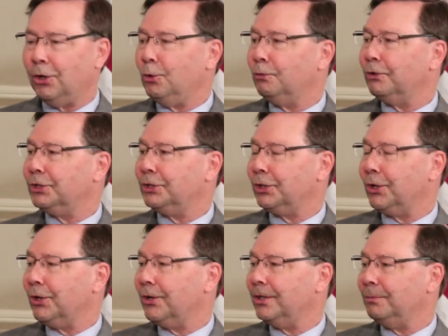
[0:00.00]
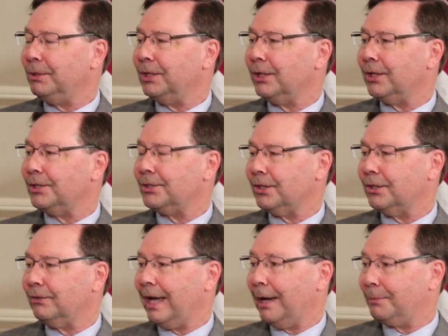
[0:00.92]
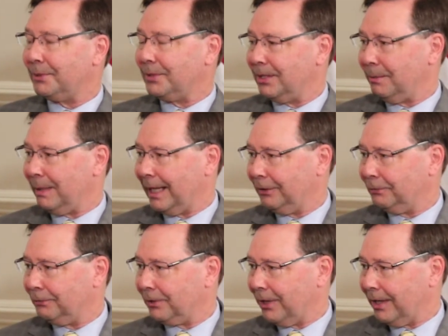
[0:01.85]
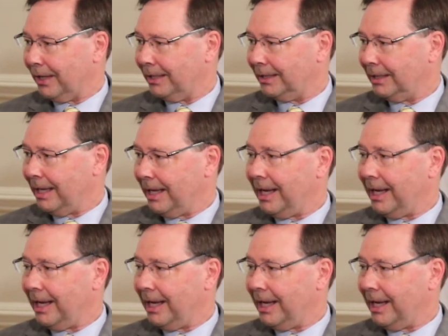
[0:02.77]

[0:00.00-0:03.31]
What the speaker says: overturned because of absentee ballot fraud.